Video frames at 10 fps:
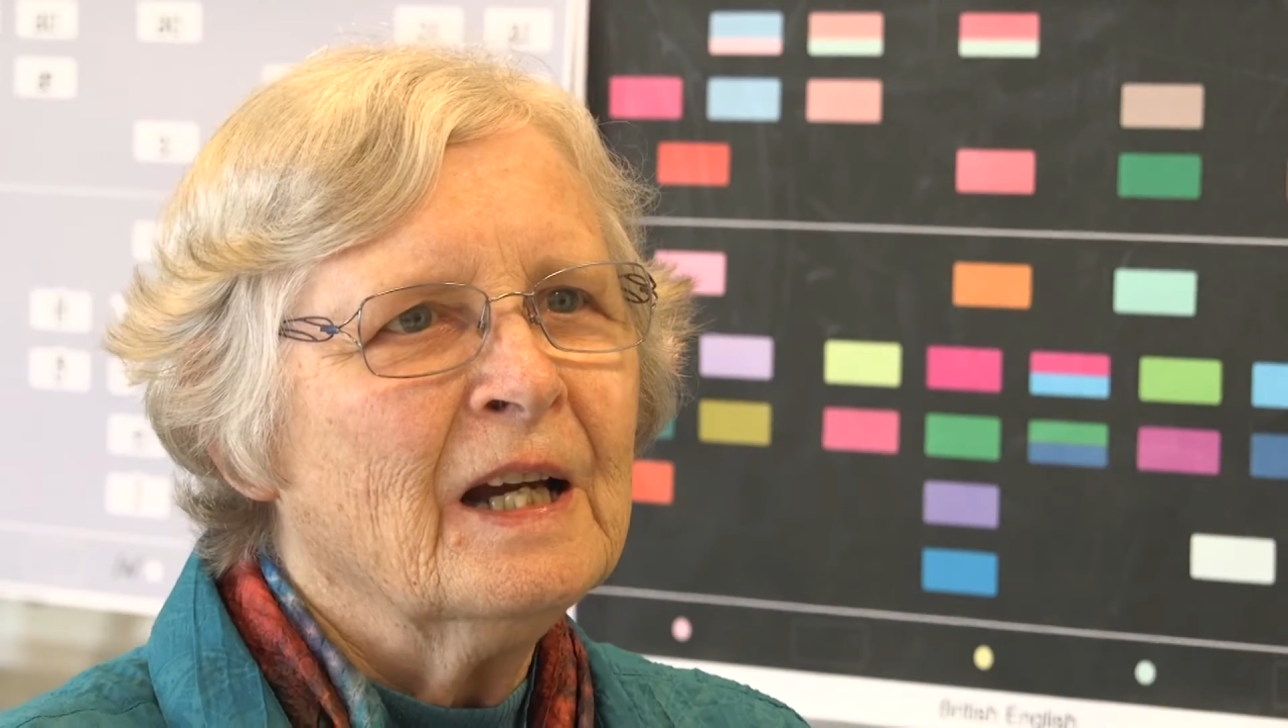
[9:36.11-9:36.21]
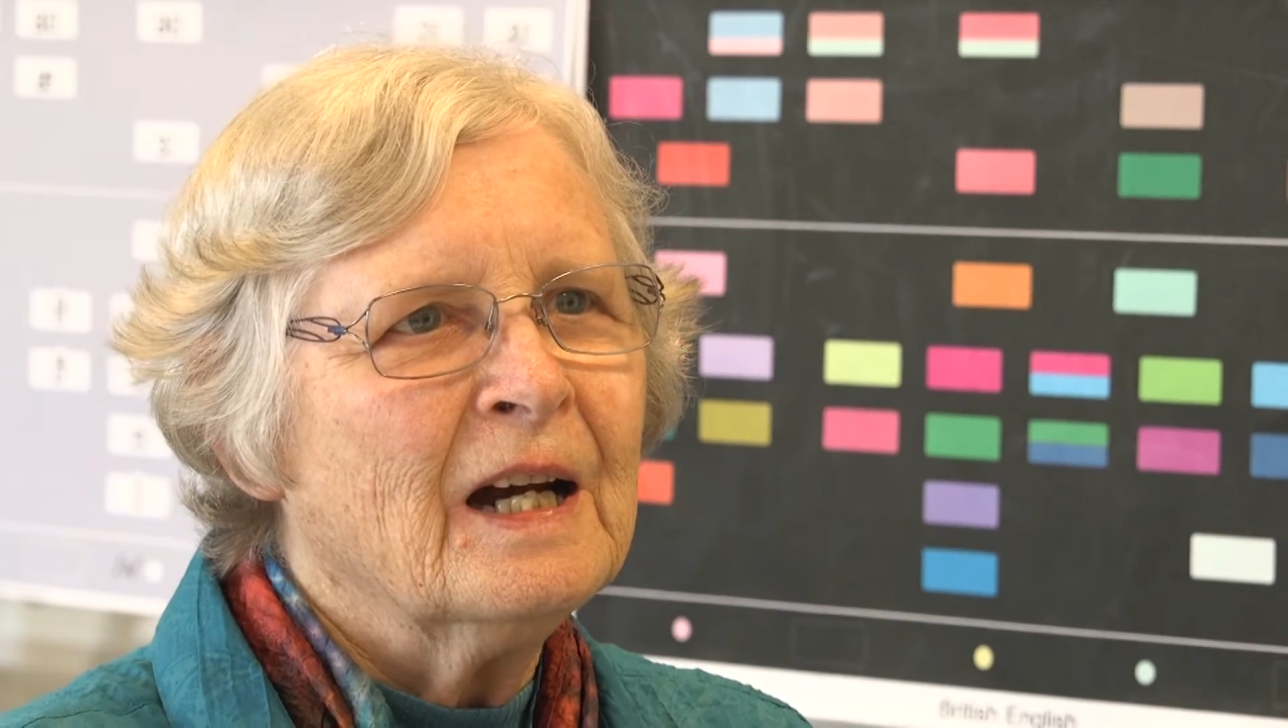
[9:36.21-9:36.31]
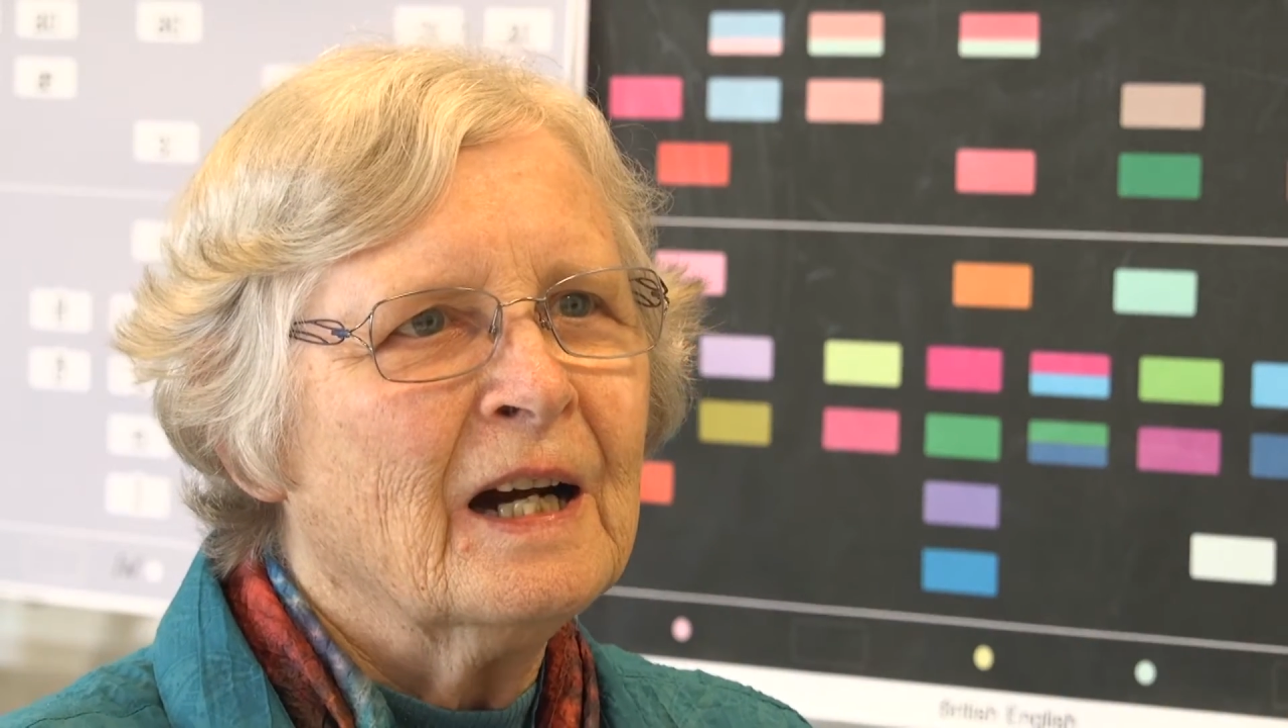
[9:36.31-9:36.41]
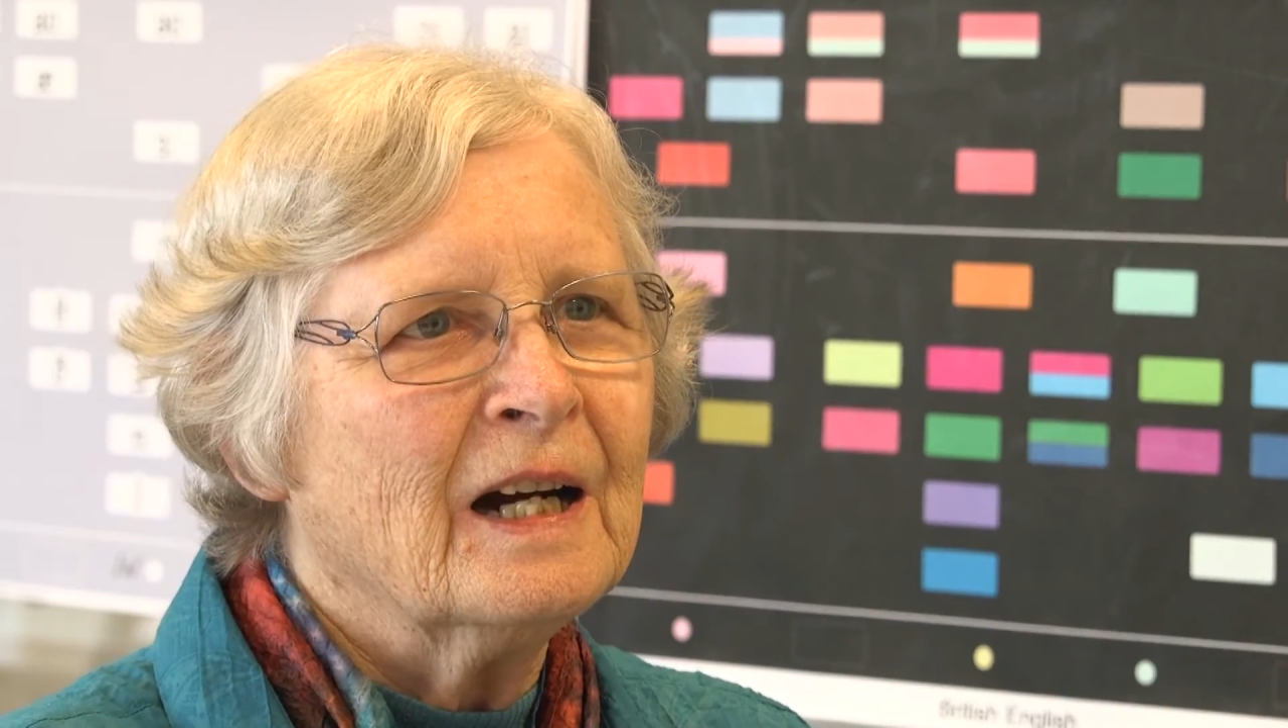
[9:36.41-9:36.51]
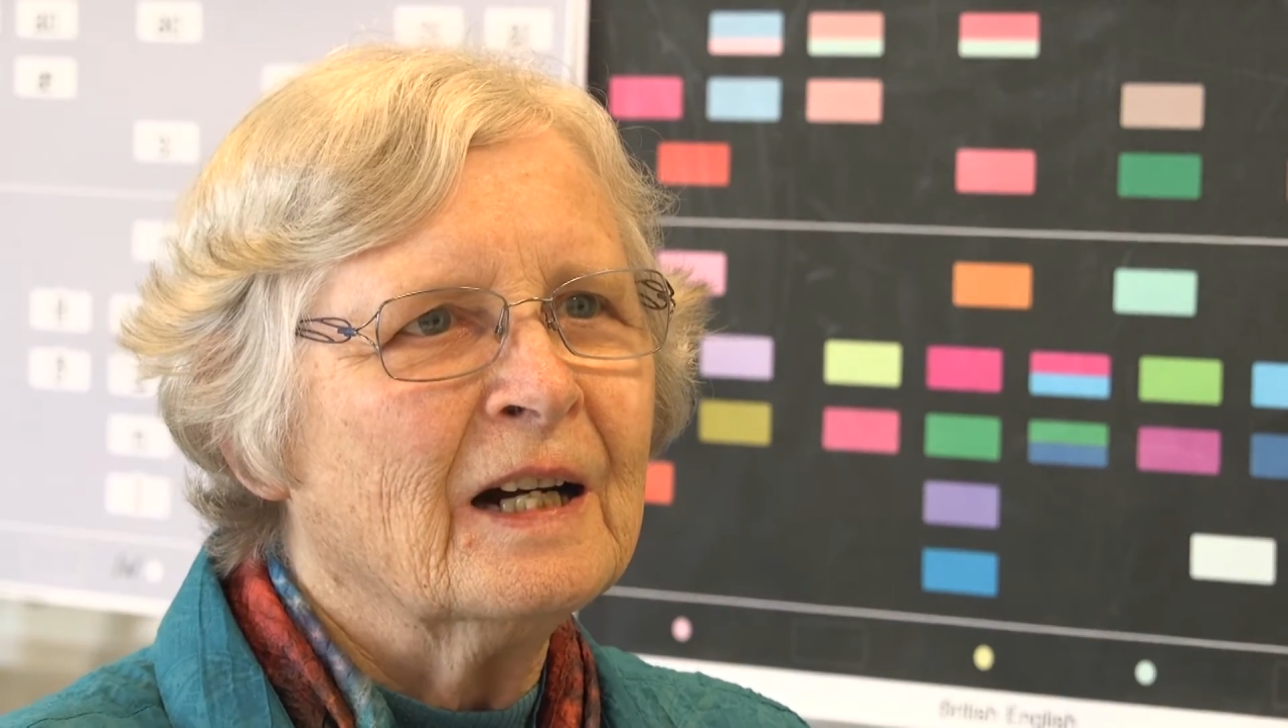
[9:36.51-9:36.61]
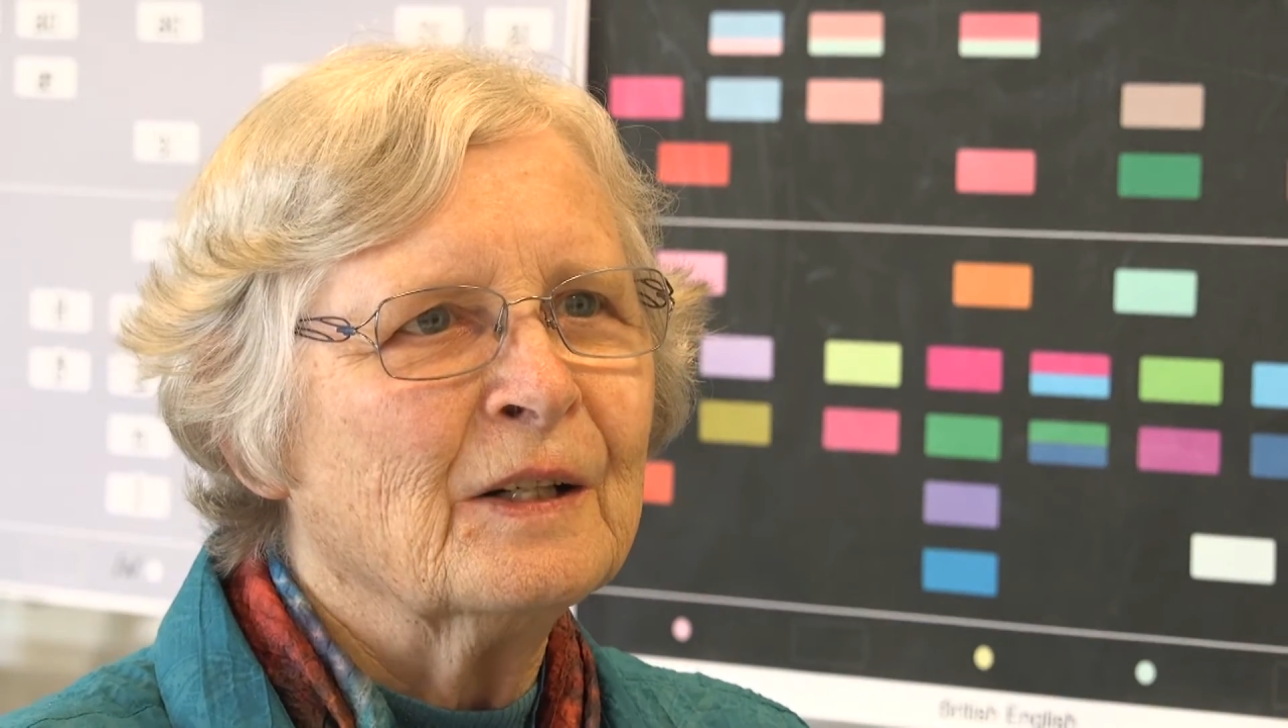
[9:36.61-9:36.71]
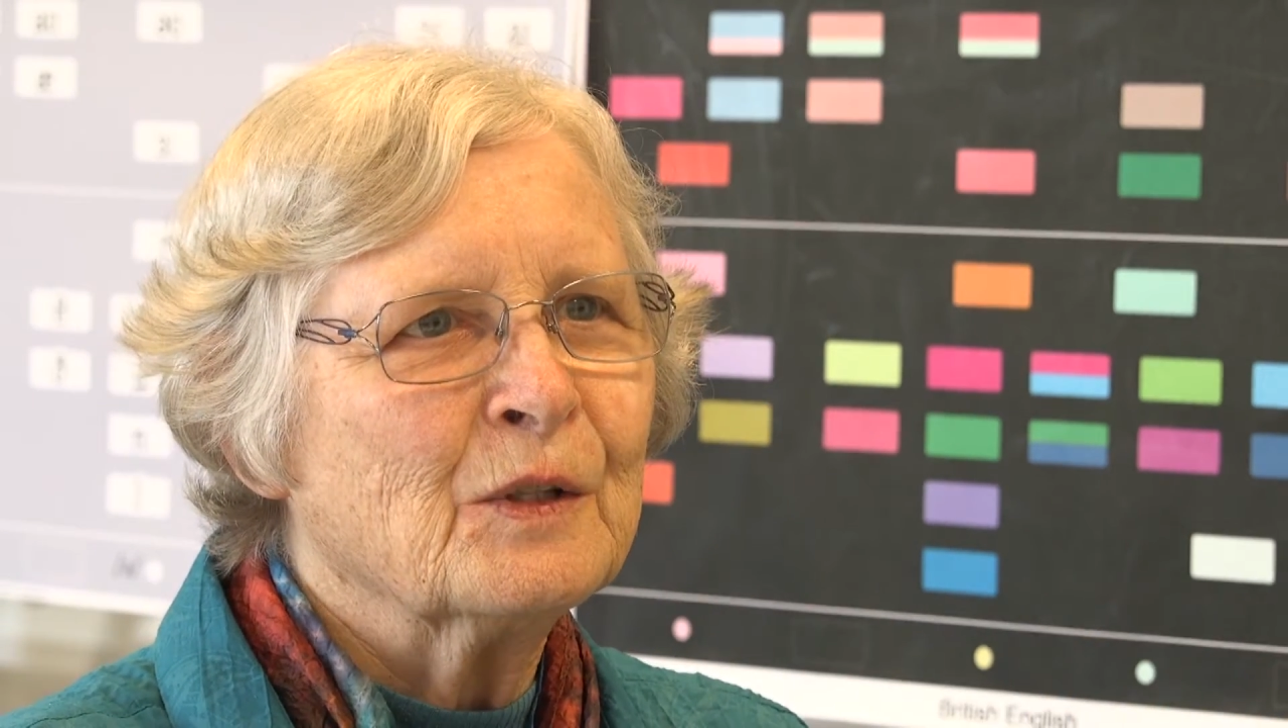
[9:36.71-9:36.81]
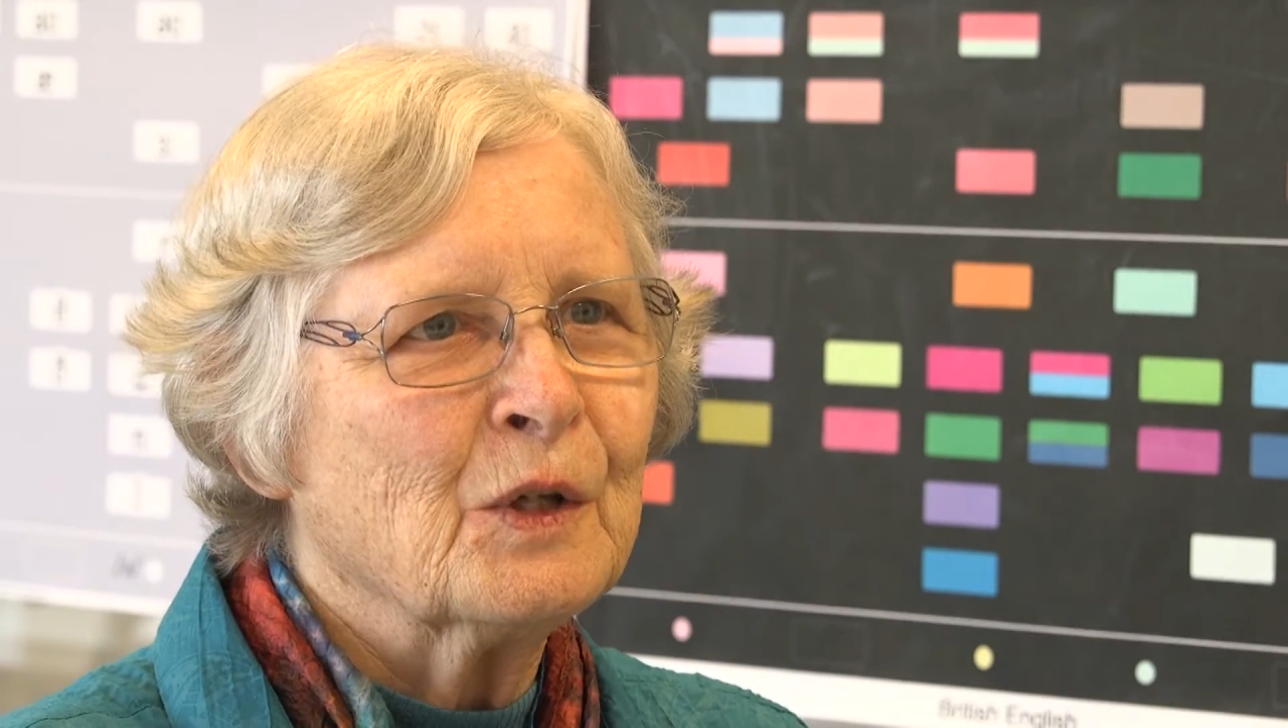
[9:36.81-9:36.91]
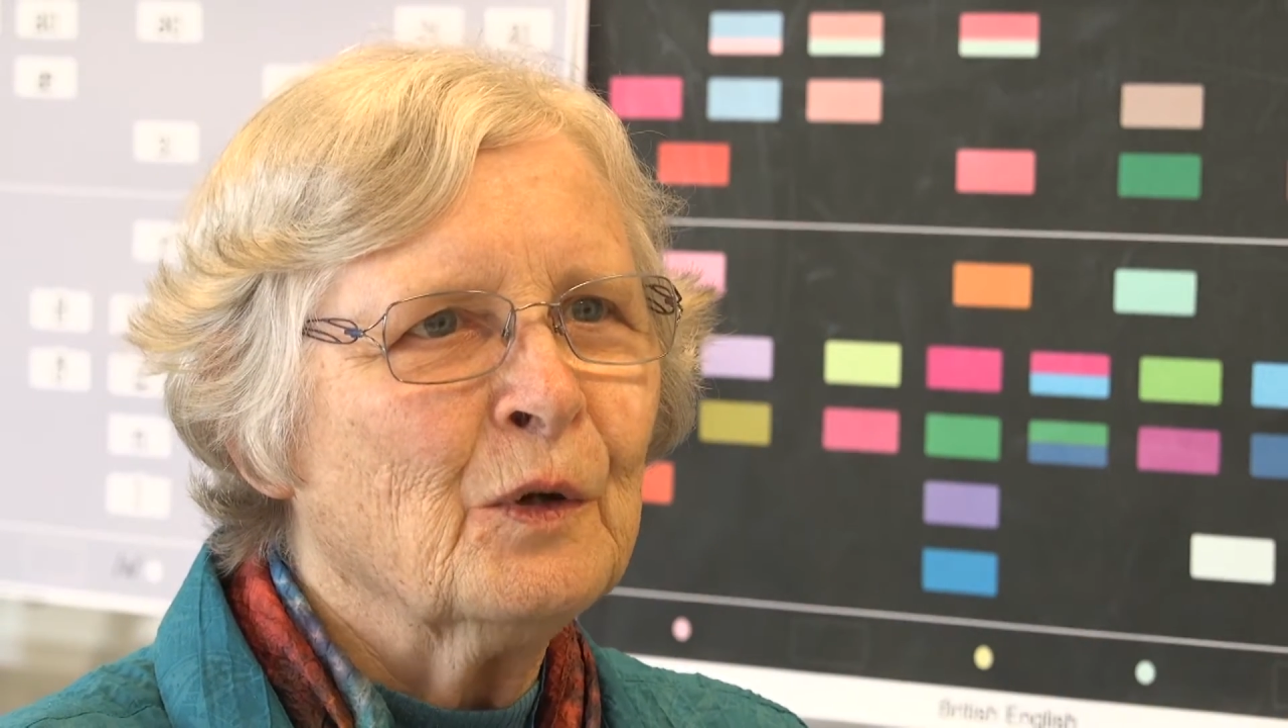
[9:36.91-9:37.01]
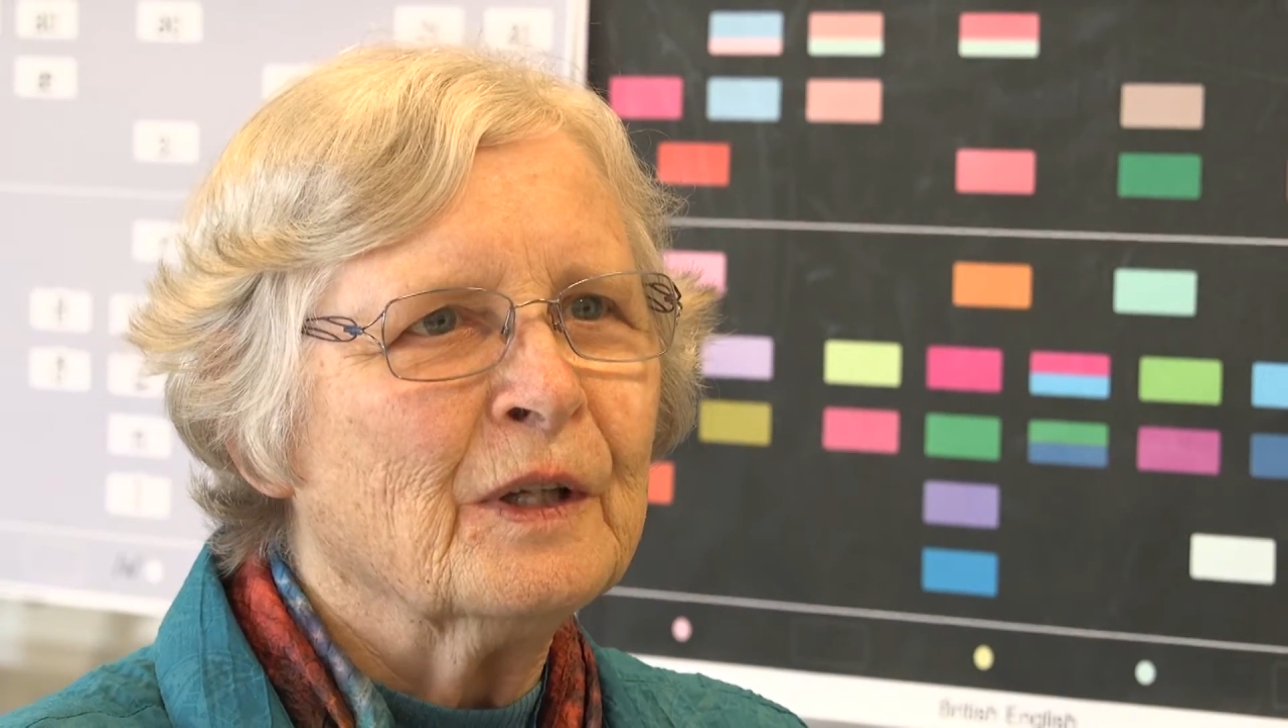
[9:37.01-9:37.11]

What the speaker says: so